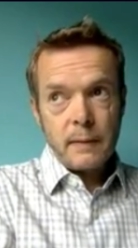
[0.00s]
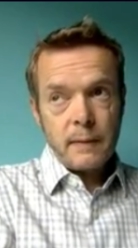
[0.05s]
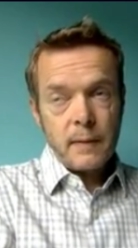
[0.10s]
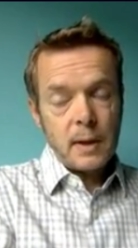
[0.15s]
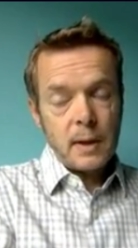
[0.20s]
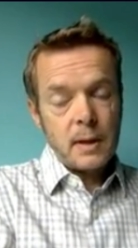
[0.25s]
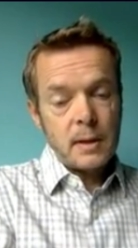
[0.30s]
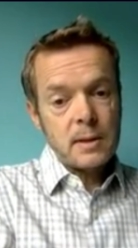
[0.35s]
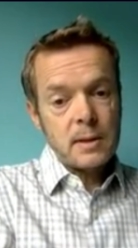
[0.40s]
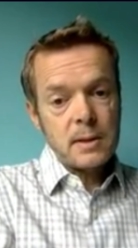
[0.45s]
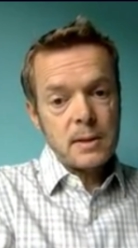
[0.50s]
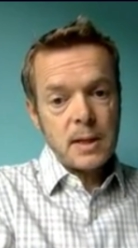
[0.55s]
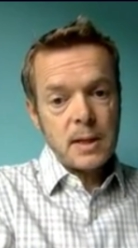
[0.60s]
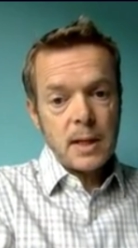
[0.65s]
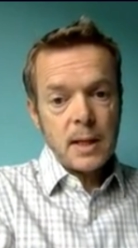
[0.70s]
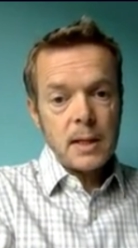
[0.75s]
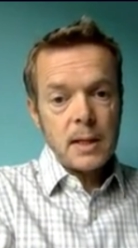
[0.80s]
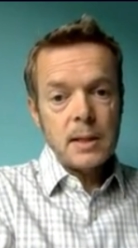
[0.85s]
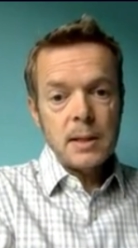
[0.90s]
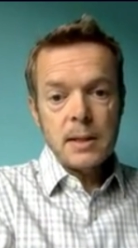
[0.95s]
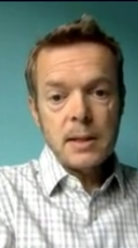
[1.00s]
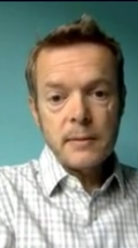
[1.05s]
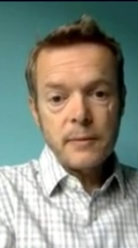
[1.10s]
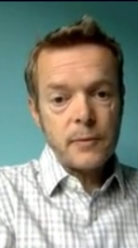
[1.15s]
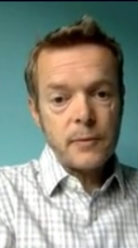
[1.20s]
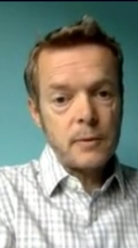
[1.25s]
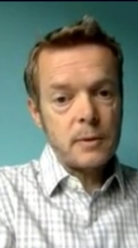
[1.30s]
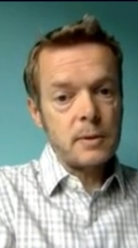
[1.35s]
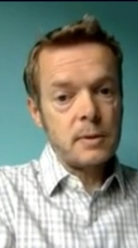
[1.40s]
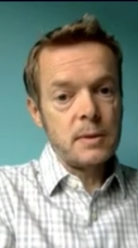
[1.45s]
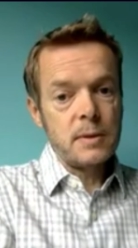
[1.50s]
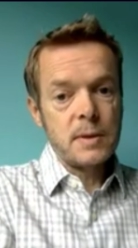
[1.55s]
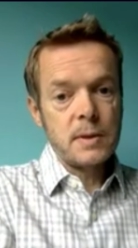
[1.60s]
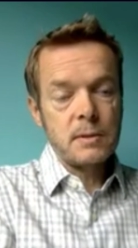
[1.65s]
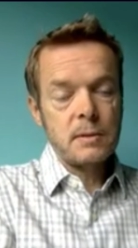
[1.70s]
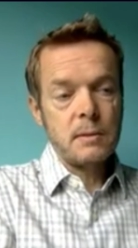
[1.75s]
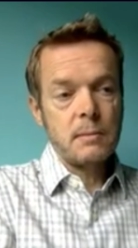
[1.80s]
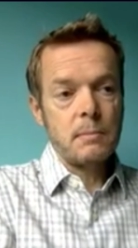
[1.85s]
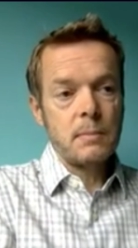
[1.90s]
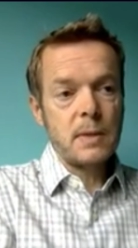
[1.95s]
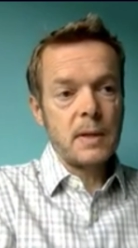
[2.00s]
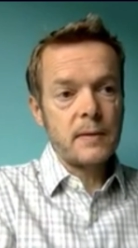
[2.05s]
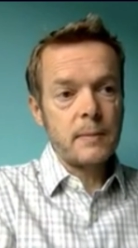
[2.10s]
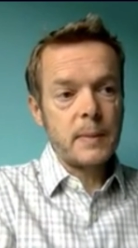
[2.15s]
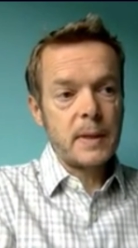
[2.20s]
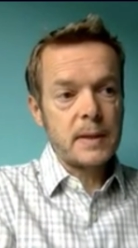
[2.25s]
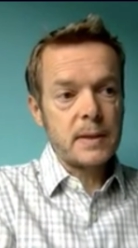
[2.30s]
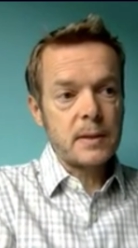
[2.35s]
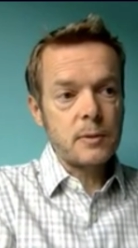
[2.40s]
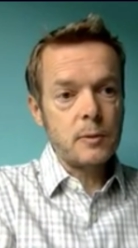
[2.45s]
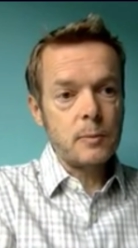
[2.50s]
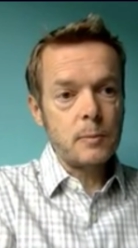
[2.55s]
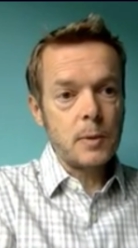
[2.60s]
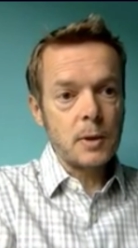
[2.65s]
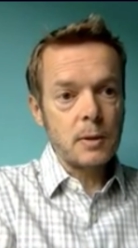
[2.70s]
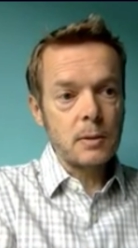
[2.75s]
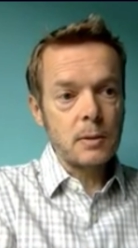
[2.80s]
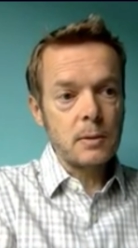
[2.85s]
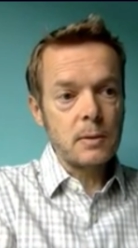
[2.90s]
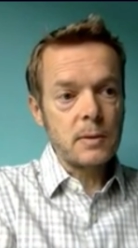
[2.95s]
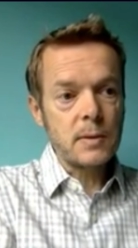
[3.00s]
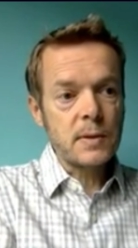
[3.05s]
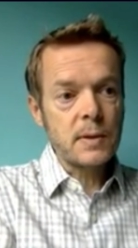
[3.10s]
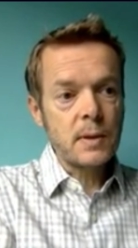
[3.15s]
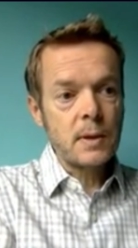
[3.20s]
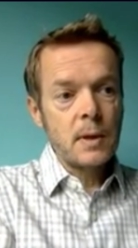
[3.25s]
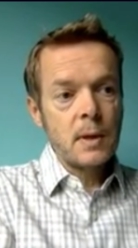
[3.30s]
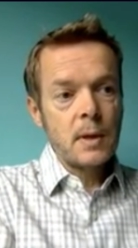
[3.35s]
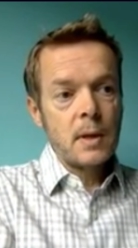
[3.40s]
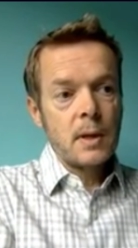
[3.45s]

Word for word: I think it's 10 different mathematical models